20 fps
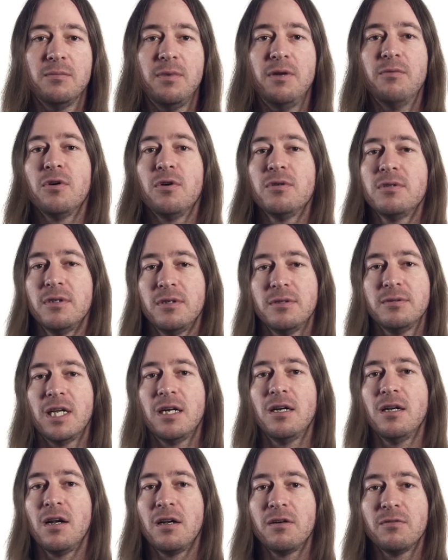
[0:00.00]
We've also
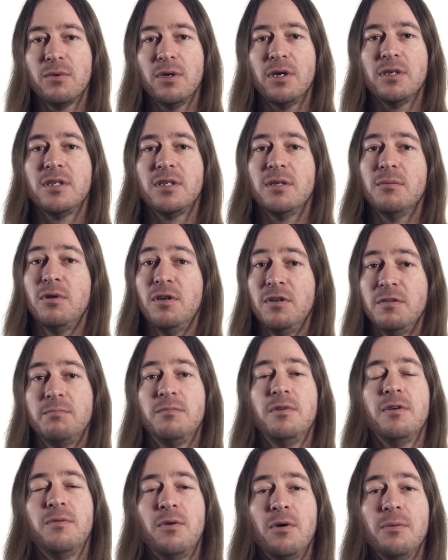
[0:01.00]
done a lot of work to improve
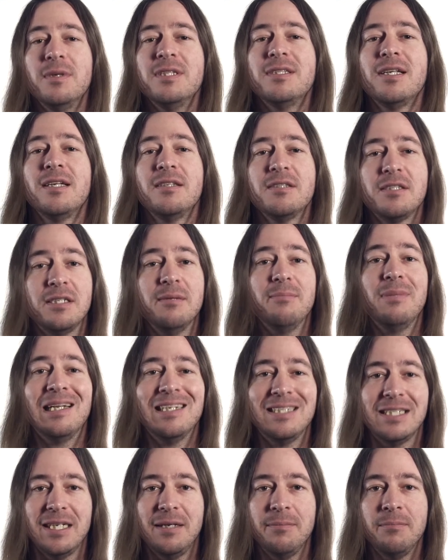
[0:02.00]
performance and
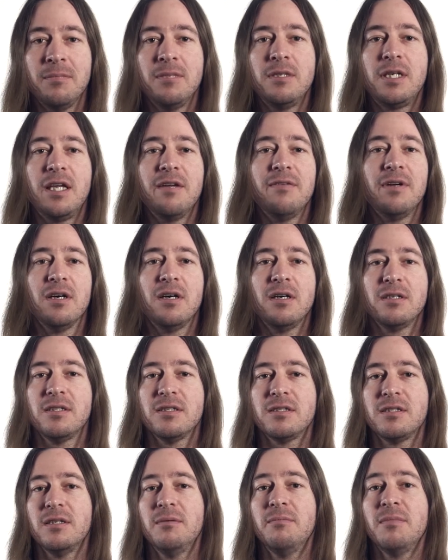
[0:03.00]
stability, giving
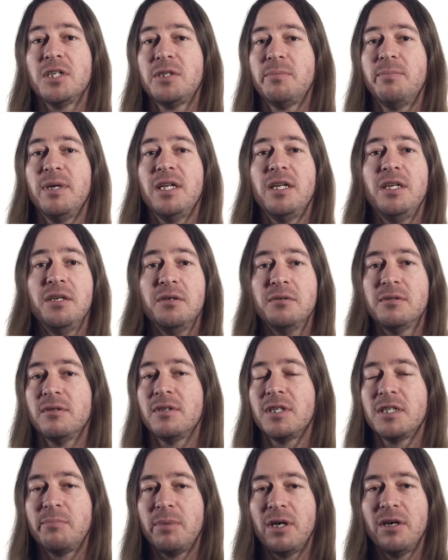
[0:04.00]
artists a much better user
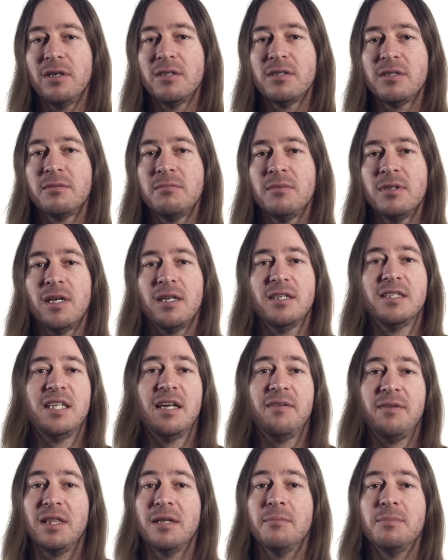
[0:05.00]
experience and
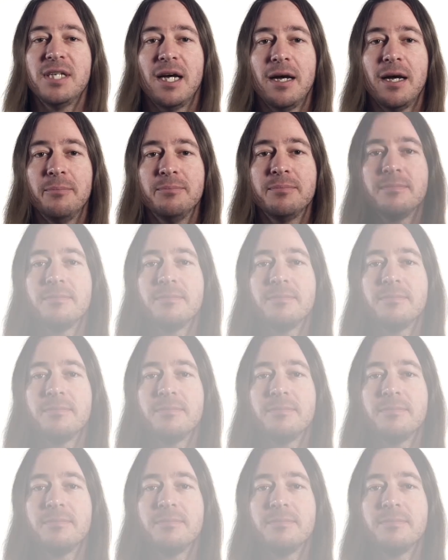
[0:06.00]
saving them time.